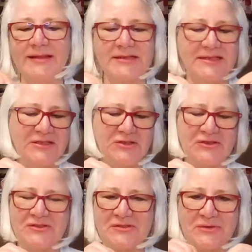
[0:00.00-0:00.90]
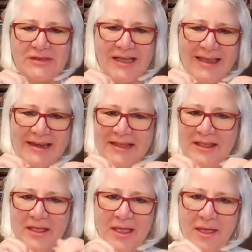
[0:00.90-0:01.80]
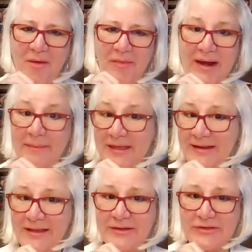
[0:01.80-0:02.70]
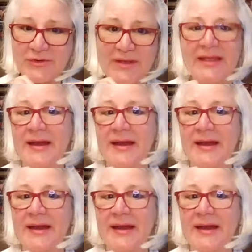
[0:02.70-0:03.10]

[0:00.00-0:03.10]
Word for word: The stitches are so tiny, but I'm getting used to it,